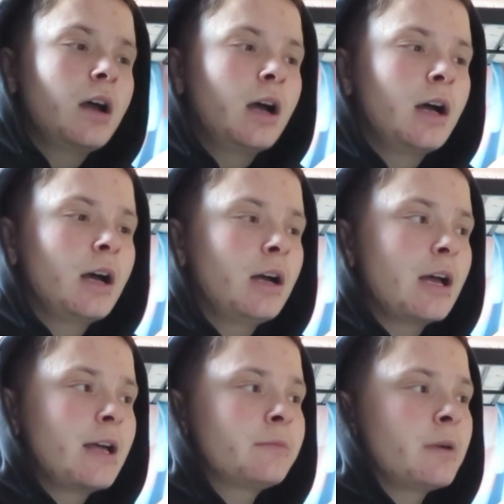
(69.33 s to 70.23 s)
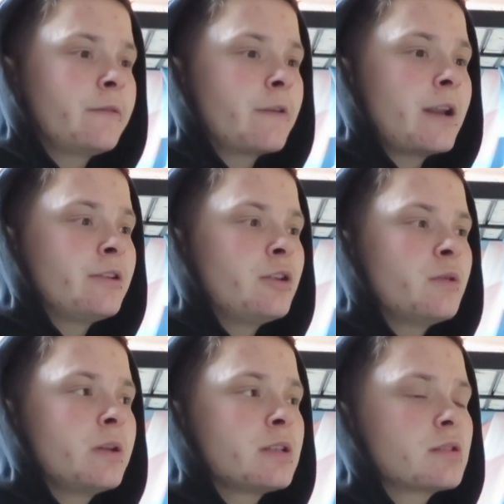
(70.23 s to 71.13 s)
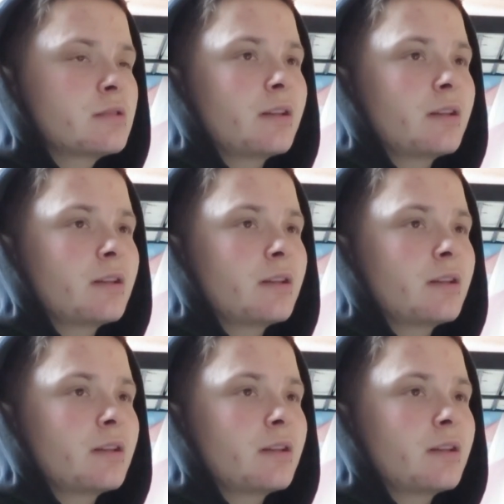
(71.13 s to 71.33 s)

Uh, and my friend, who is